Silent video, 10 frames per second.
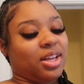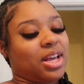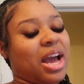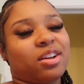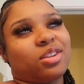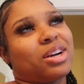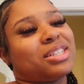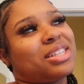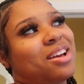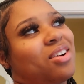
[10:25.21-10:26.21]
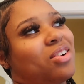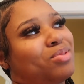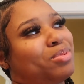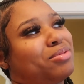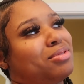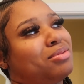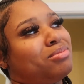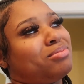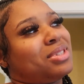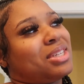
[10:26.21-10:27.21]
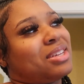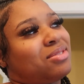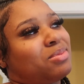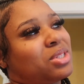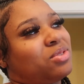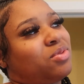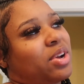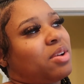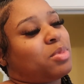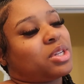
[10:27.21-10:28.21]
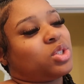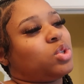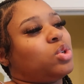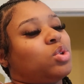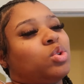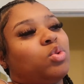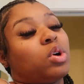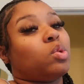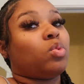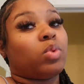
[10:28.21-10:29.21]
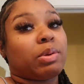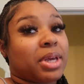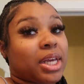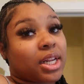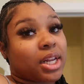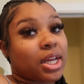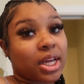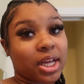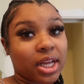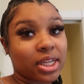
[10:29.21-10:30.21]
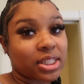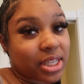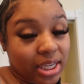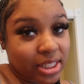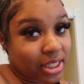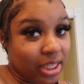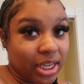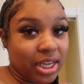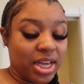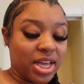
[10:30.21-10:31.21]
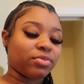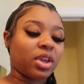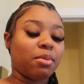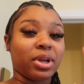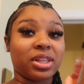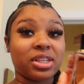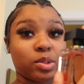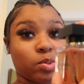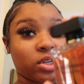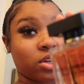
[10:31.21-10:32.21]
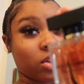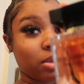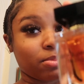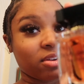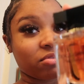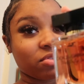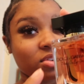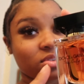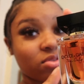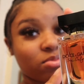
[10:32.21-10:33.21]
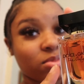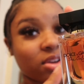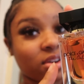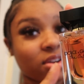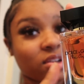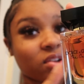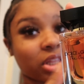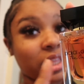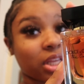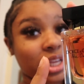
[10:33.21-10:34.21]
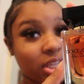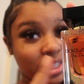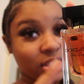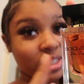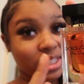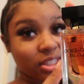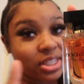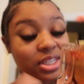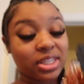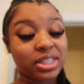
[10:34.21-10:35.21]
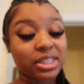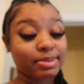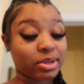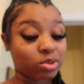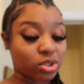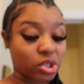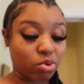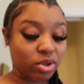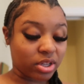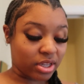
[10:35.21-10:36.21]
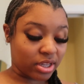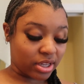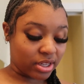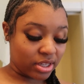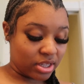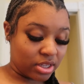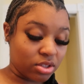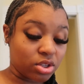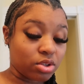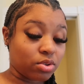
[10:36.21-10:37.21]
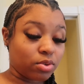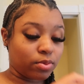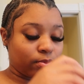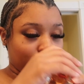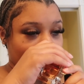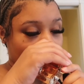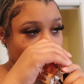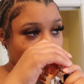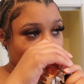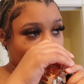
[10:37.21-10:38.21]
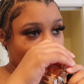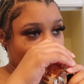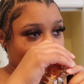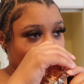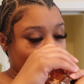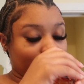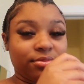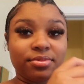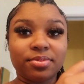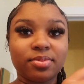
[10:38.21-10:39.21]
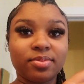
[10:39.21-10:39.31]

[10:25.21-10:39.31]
I don't know, I say all perfumes gives very much grown women, sexy, but this one and only perfume, y'all, this smells so good too. And